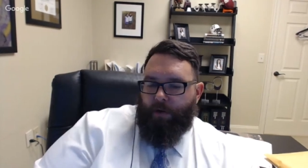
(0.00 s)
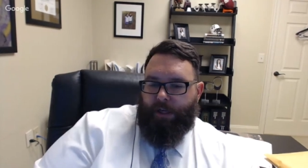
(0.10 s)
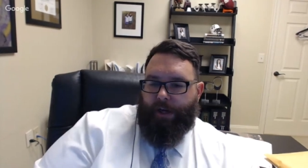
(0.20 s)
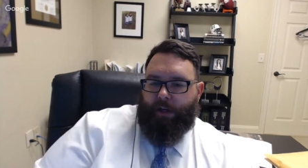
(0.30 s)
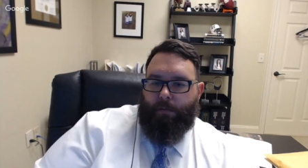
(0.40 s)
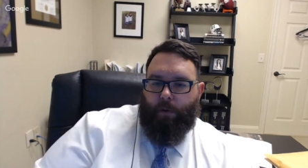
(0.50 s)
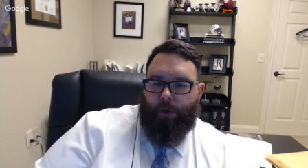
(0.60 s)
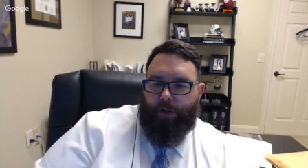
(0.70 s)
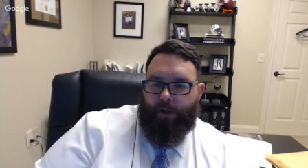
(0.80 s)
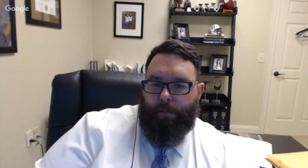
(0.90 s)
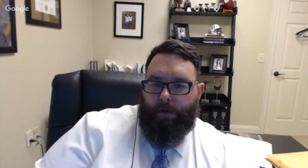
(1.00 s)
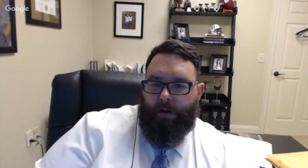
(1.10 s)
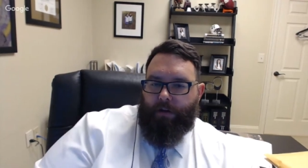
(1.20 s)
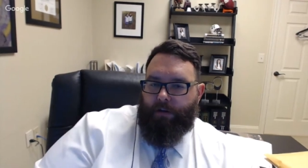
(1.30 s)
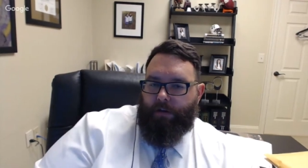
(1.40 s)
I almost like it more than
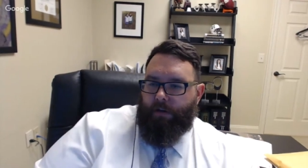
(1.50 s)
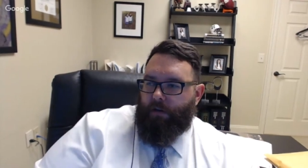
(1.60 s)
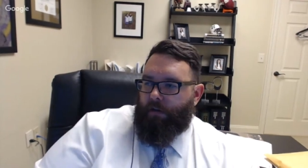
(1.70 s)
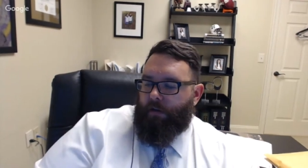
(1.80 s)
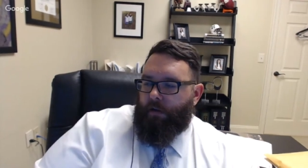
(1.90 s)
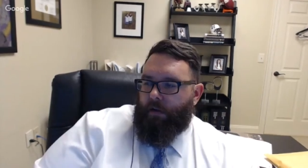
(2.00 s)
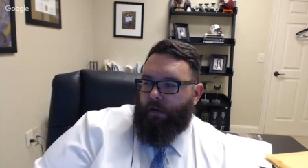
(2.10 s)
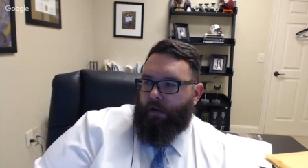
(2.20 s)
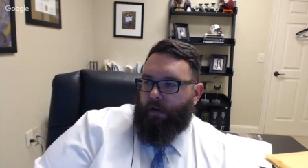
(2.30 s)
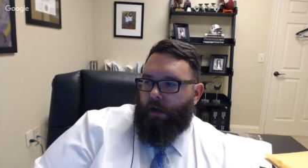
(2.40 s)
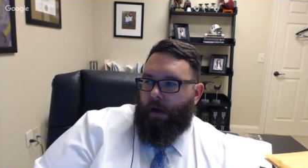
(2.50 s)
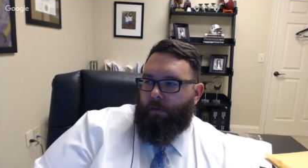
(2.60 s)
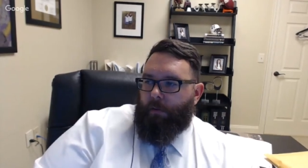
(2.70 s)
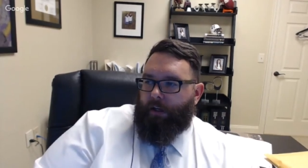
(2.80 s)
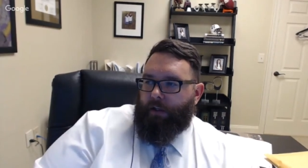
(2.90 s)
the men's.
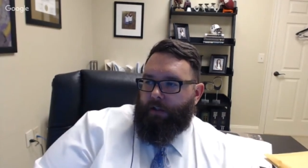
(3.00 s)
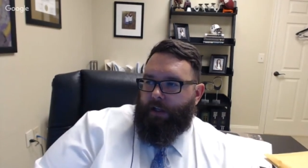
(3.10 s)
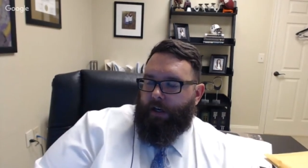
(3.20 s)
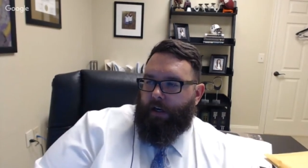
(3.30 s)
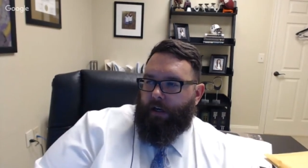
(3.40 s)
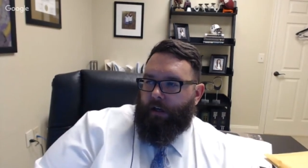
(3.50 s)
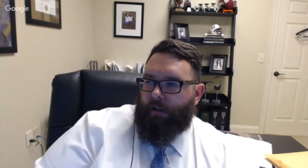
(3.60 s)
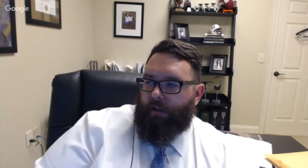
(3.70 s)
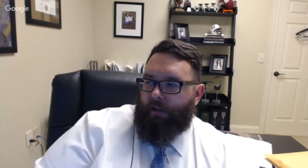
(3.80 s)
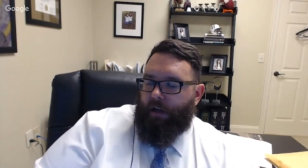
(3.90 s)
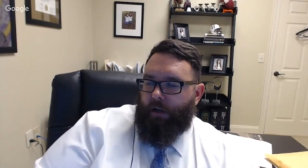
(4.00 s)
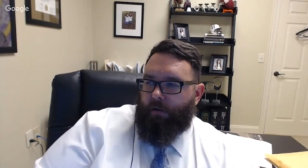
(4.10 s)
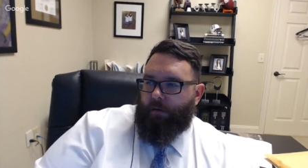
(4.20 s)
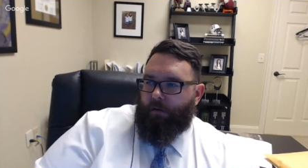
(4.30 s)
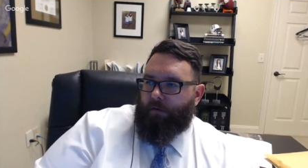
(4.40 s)
I mean, because
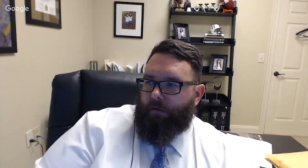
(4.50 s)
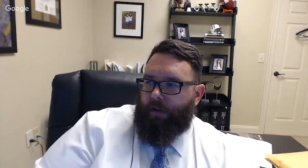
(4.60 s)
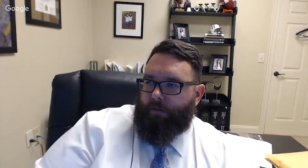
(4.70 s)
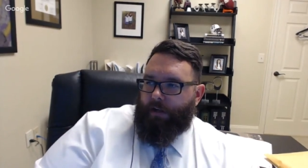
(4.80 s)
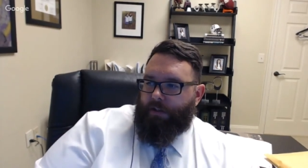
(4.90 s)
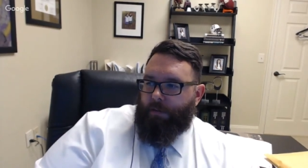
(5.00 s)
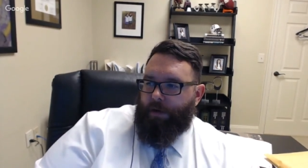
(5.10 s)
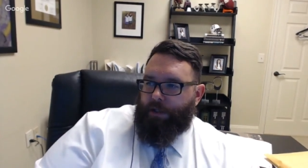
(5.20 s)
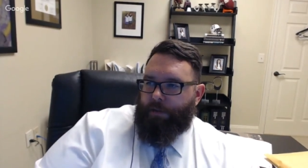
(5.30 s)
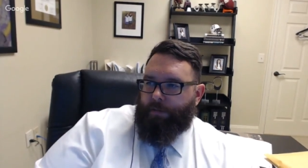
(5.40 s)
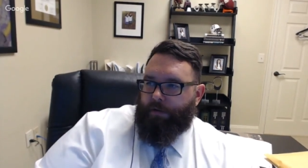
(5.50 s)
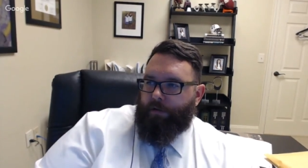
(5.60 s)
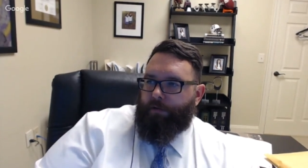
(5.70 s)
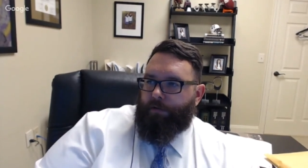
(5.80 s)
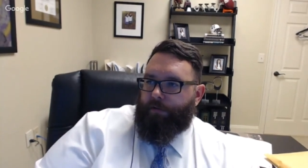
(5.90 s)
they've got so much to
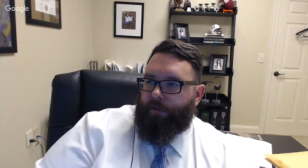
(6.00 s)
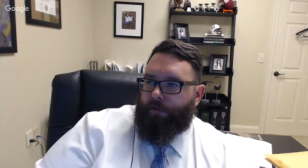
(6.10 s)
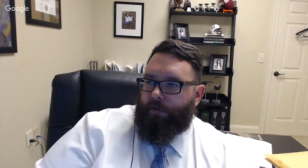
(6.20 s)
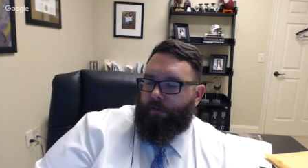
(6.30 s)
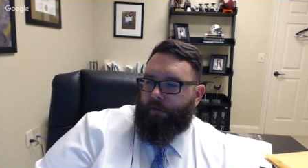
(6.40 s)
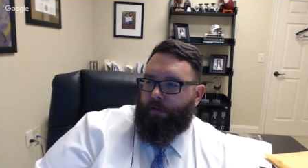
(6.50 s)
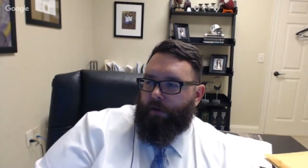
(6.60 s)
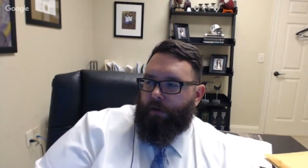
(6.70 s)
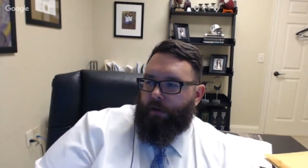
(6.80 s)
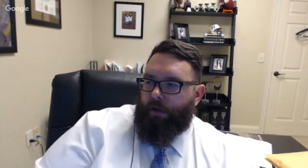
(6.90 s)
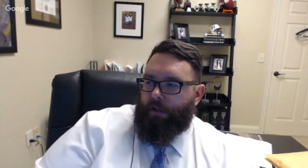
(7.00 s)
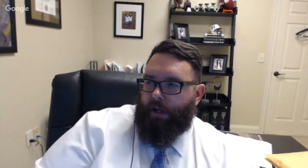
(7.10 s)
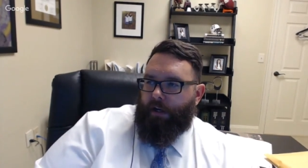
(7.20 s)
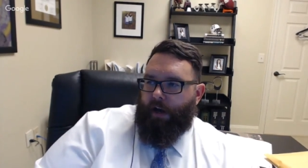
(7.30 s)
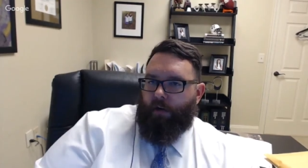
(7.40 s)
prove. It's like,
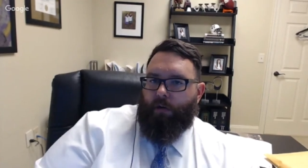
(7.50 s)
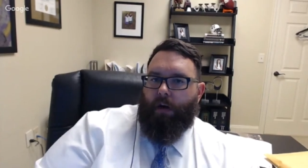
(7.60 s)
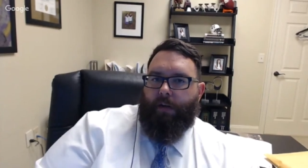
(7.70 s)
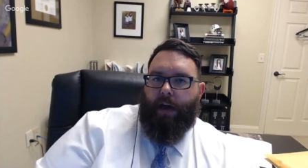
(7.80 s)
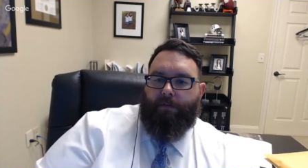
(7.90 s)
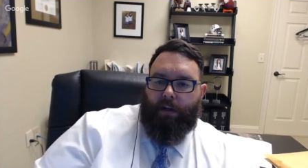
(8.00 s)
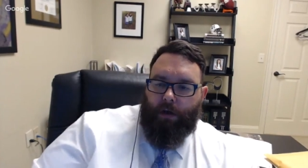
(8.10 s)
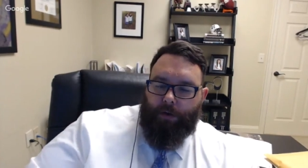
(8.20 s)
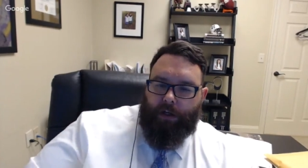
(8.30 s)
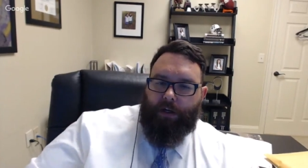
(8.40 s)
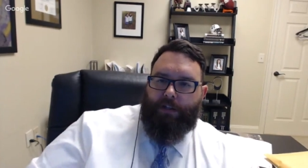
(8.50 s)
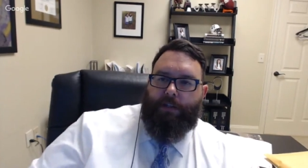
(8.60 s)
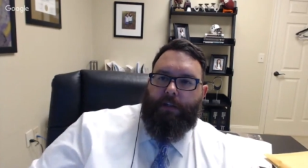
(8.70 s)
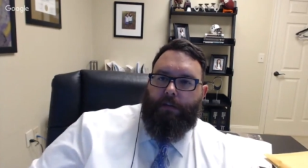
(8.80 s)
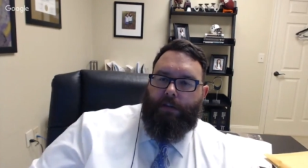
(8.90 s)
not only do they have to go against
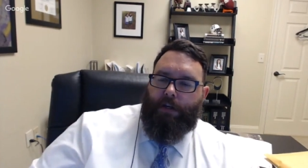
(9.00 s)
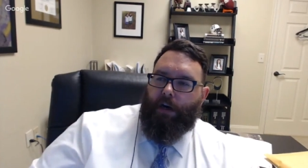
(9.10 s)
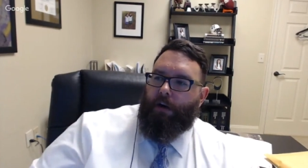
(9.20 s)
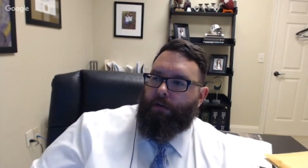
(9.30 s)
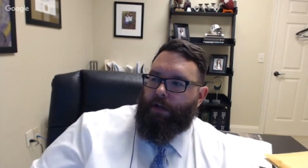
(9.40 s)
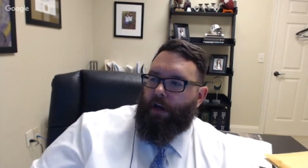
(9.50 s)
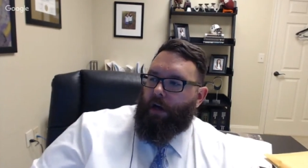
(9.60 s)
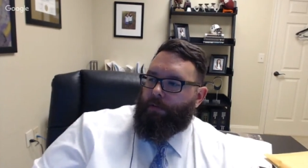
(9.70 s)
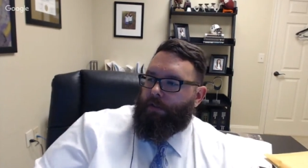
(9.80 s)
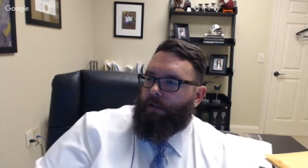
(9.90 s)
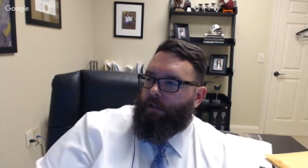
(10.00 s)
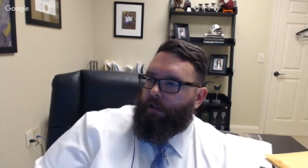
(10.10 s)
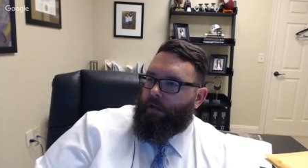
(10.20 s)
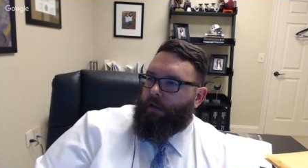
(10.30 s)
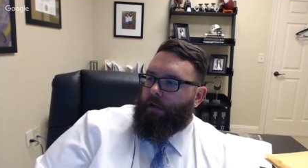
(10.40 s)
those stereotypes,
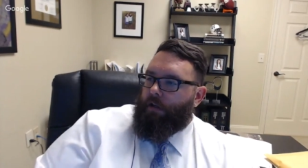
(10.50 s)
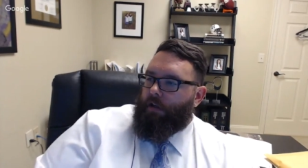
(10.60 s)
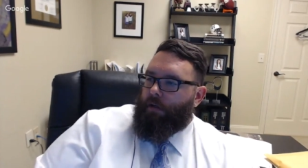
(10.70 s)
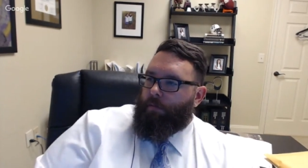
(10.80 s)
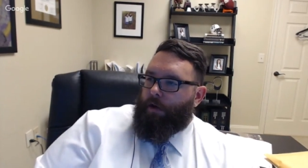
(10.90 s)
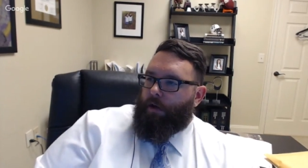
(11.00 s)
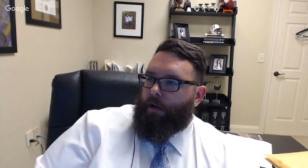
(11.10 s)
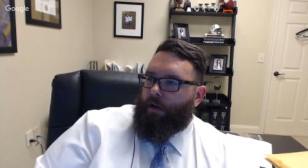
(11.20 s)
but